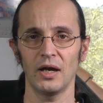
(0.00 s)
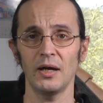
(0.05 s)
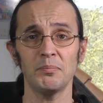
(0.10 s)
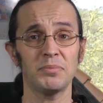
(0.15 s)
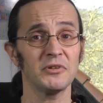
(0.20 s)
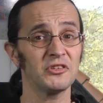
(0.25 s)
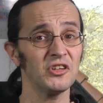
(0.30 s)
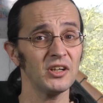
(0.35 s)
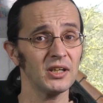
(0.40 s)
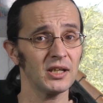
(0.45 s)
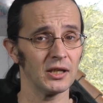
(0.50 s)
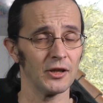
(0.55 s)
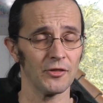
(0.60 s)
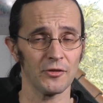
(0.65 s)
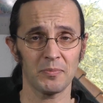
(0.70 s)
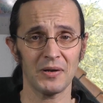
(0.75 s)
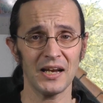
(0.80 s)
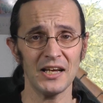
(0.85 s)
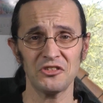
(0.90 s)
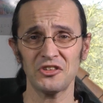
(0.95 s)
In
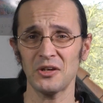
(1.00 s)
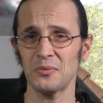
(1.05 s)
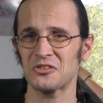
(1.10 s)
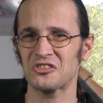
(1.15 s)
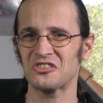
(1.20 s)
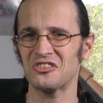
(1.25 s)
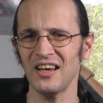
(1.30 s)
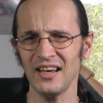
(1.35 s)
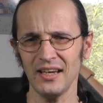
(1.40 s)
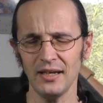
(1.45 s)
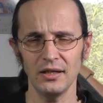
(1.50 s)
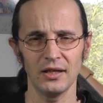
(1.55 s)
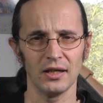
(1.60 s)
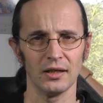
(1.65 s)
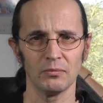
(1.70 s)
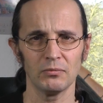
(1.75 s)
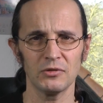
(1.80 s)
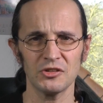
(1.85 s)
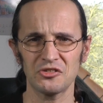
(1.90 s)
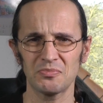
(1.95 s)
particular, the place they were staying
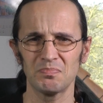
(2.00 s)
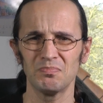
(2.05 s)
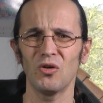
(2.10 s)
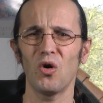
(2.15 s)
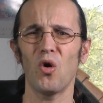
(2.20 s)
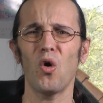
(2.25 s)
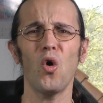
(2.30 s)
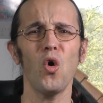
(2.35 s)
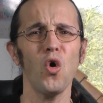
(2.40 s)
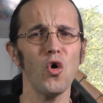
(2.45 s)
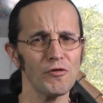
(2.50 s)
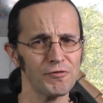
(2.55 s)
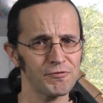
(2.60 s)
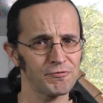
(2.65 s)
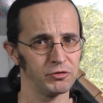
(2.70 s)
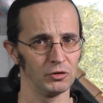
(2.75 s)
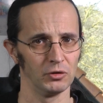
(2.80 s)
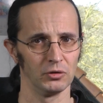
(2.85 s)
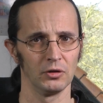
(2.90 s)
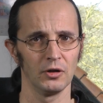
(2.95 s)
in was
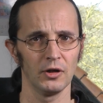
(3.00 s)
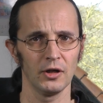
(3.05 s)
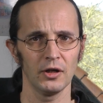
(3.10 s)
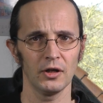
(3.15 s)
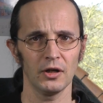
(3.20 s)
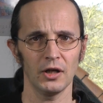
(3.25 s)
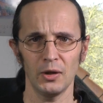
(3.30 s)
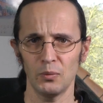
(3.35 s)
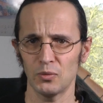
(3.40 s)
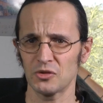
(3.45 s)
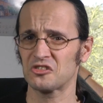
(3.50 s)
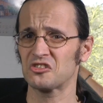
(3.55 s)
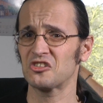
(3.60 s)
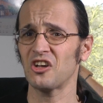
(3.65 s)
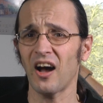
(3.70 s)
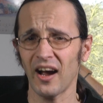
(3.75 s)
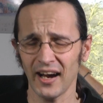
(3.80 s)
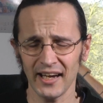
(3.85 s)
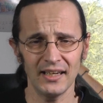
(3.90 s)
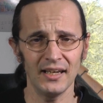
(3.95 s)
awful. It was
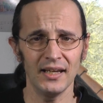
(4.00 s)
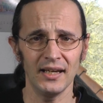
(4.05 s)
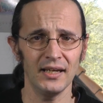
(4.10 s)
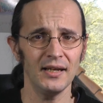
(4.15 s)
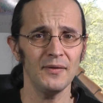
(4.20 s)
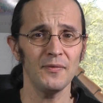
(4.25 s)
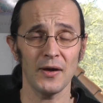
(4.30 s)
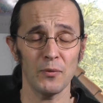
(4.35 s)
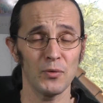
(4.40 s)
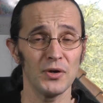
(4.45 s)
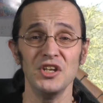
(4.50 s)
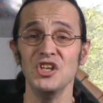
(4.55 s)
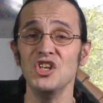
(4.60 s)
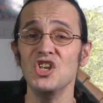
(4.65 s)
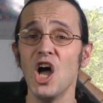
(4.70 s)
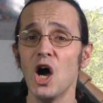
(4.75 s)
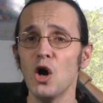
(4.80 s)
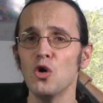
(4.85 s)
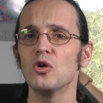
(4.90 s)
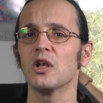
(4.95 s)
tiny, there were
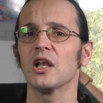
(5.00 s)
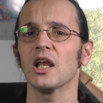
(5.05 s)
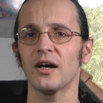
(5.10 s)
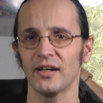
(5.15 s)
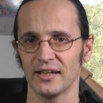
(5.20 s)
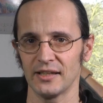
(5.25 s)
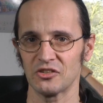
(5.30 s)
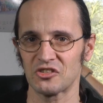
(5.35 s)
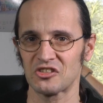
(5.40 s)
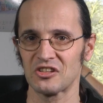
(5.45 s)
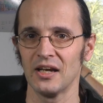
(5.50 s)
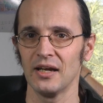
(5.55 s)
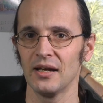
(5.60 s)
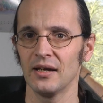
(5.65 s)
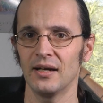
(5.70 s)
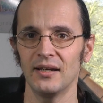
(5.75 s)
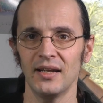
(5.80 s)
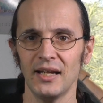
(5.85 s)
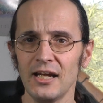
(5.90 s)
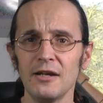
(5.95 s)
no lights,
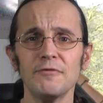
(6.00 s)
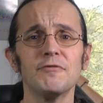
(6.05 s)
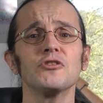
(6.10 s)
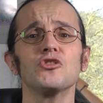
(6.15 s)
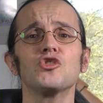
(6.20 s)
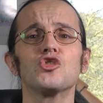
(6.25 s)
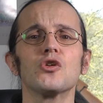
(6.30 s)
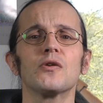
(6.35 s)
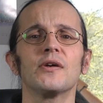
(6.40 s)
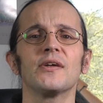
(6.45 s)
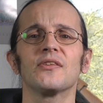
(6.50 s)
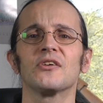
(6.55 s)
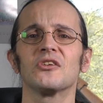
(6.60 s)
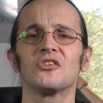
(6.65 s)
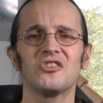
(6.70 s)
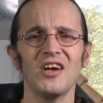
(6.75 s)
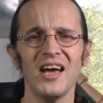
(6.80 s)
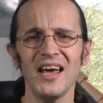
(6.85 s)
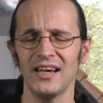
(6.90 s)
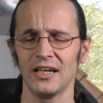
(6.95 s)
and even during
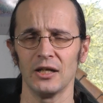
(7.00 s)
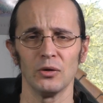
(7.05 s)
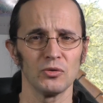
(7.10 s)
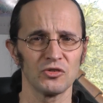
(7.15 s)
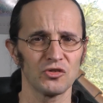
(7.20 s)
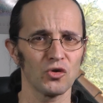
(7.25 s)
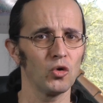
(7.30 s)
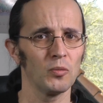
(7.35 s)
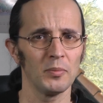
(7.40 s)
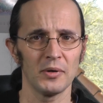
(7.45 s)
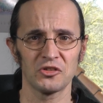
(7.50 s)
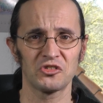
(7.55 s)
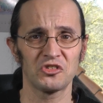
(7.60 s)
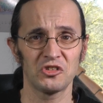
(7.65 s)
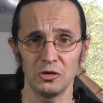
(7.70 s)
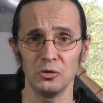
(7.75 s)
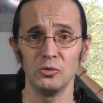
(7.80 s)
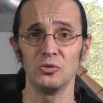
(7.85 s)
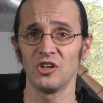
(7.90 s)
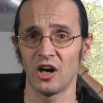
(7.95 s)
the day it was
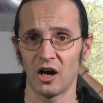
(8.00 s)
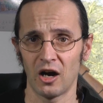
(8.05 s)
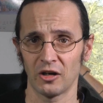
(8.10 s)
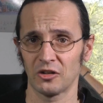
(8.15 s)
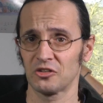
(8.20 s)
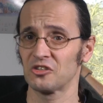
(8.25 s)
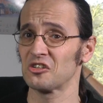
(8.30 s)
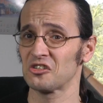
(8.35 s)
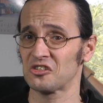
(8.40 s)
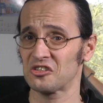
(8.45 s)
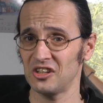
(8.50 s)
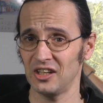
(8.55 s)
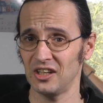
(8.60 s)
almost too dark to